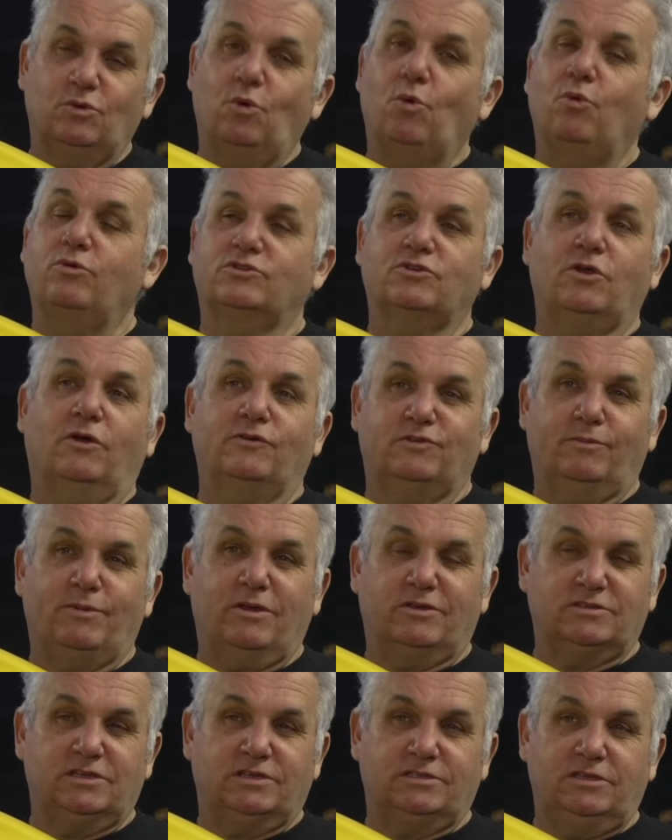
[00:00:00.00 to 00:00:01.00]
always cost
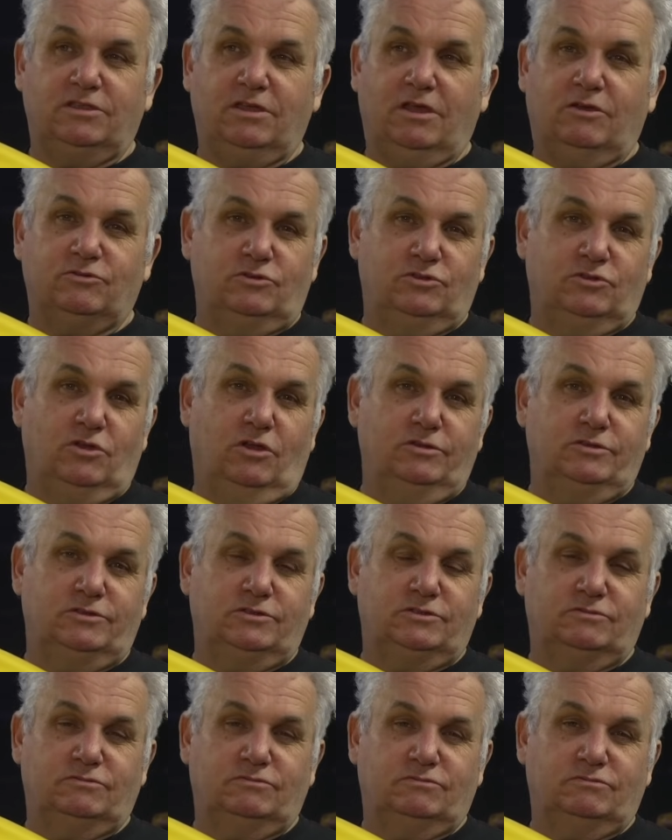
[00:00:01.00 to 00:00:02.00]
about
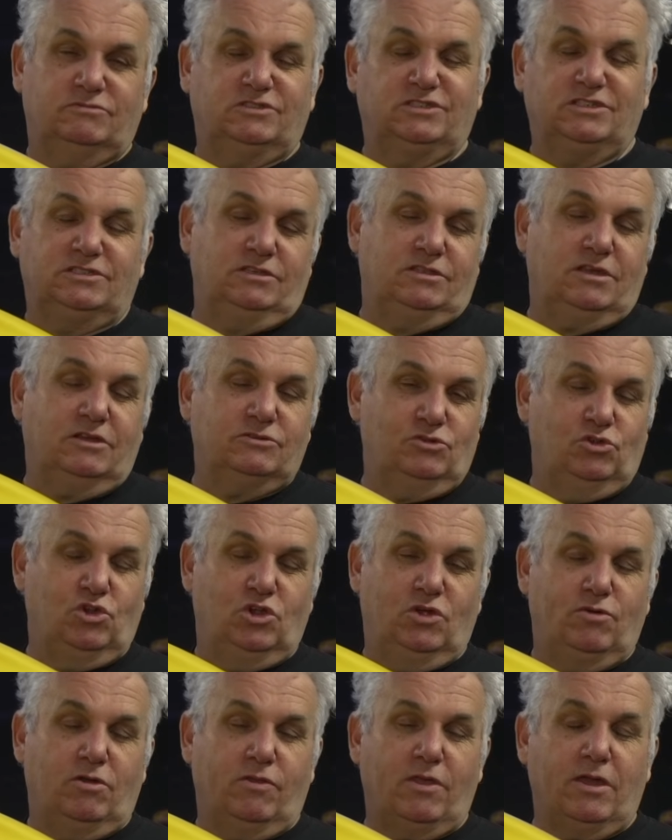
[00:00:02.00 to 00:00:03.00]
$60,000, 60,000
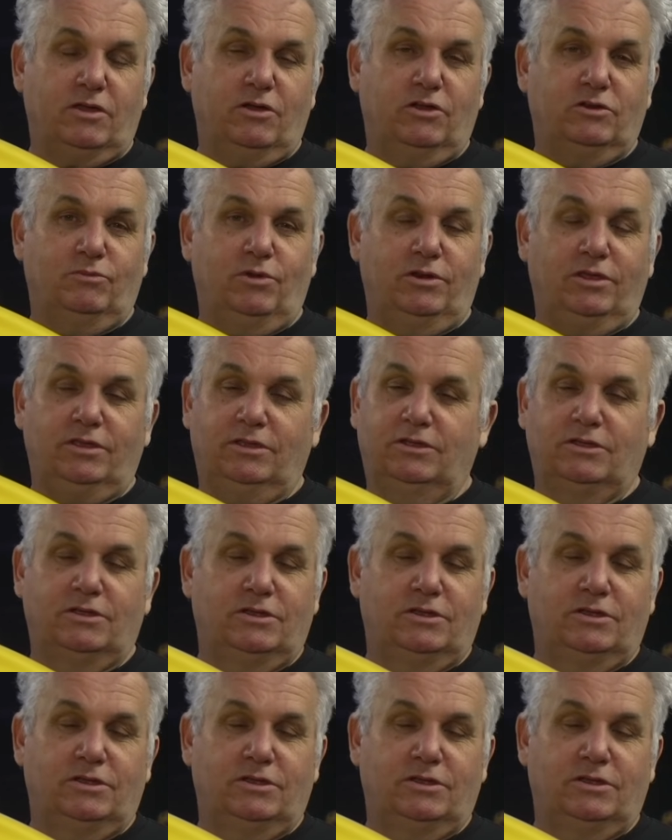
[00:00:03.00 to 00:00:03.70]
euro, that kind of money.